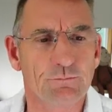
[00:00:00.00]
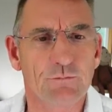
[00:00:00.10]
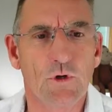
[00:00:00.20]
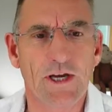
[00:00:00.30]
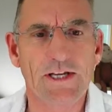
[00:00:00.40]

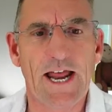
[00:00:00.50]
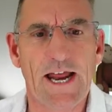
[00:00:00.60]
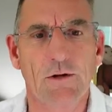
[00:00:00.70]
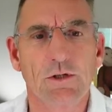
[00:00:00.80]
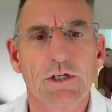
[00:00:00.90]
right
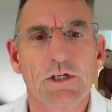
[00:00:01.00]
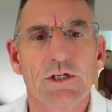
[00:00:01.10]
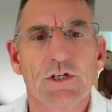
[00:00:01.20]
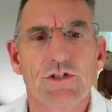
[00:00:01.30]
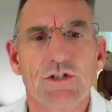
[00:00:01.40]
now.
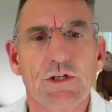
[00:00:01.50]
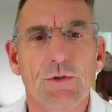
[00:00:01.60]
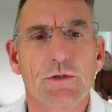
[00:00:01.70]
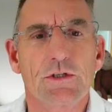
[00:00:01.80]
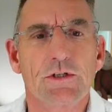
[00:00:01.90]

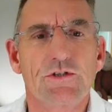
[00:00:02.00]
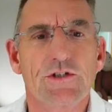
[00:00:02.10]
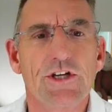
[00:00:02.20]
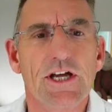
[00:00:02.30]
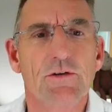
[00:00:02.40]
So
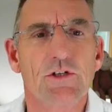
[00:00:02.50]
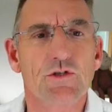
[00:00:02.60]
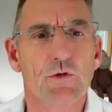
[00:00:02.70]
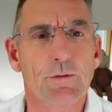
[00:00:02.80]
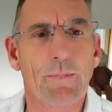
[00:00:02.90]
today I'm going to
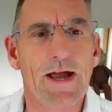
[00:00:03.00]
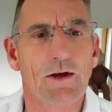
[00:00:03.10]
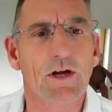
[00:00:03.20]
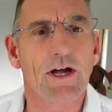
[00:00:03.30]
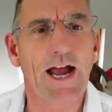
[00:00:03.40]
talk
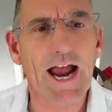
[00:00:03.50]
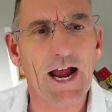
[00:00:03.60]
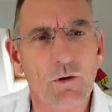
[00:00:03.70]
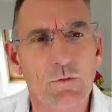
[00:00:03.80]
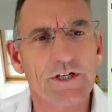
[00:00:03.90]
about
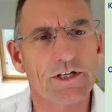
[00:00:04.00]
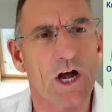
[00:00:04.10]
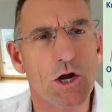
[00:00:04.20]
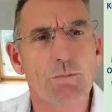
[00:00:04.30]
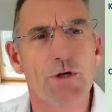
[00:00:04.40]
how we can
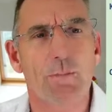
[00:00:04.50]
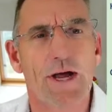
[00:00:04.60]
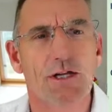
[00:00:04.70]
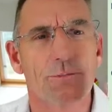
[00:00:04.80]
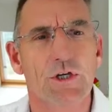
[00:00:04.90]
open up
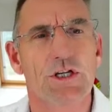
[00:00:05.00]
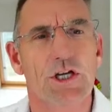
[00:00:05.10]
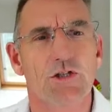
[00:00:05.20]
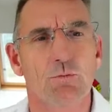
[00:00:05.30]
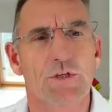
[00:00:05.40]
our
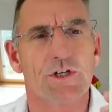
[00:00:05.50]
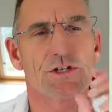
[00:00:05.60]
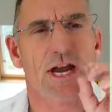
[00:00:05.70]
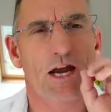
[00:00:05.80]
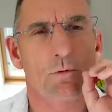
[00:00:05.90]
communication windows,
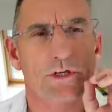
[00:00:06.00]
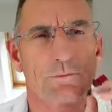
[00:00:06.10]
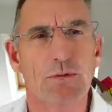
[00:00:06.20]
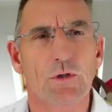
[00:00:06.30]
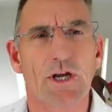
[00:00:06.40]
how we
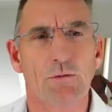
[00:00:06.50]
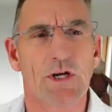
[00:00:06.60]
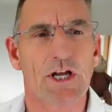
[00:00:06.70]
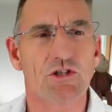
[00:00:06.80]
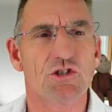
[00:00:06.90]
can build our
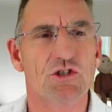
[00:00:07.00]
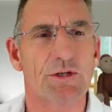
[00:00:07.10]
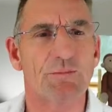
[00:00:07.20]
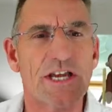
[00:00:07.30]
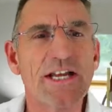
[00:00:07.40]

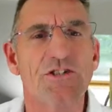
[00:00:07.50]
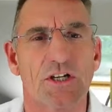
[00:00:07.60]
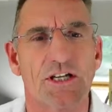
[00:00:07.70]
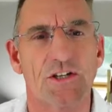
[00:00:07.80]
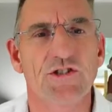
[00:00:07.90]
relationships
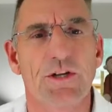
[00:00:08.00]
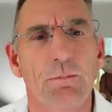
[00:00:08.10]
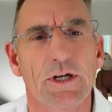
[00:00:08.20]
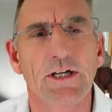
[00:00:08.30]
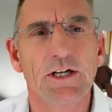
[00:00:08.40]
easily and
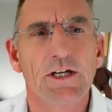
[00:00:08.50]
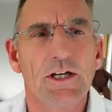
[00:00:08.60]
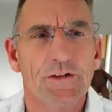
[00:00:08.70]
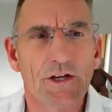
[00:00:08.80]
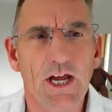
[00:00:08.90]
simply.
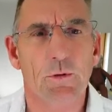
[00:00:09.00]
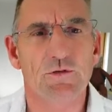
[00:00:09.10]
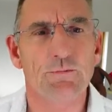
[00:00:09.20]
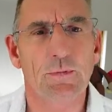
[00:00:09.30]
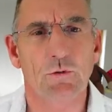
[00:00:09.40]
That
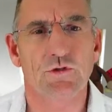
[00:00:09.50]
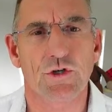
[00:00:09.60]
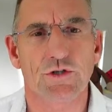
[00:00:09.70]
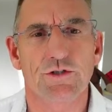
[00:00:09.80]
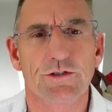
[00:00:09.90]
helps us build
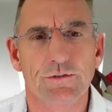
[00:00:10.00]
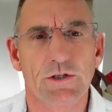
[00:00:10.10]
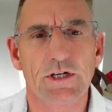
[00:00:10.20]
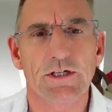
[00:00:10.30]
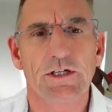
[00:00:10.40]
trust, right?